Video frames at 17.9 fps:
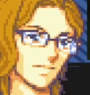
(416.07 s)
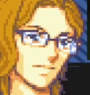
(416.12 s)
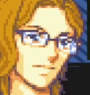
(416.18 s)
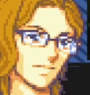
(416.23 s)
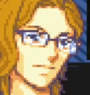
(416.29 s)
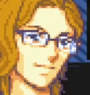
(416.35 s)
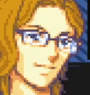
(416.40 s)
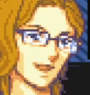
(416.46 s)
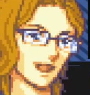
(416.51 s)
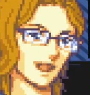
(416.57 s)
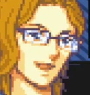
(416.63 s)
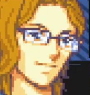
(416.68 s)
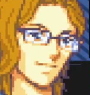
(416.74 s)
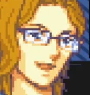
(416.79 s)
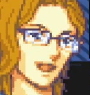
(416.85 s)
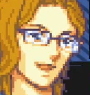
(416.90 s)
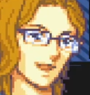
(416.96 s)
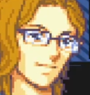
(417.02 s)
And we don't
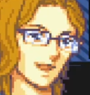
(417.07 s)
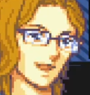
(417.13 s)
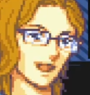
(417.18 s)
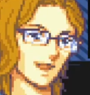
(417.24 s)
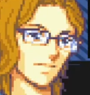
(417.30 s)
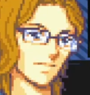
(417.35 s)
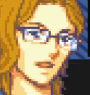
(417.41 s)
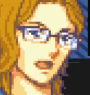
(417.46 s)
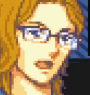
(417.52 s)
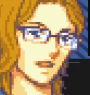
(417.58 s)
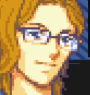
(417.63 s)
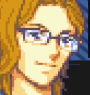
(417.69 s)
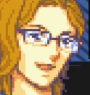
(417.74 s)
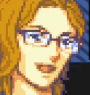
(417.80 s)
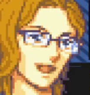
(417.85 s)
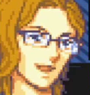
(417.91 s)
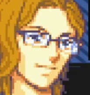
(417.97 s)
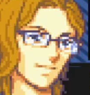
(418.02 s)
have a means to
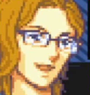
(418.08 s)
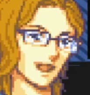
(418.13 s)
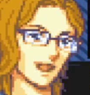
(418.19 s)
attack.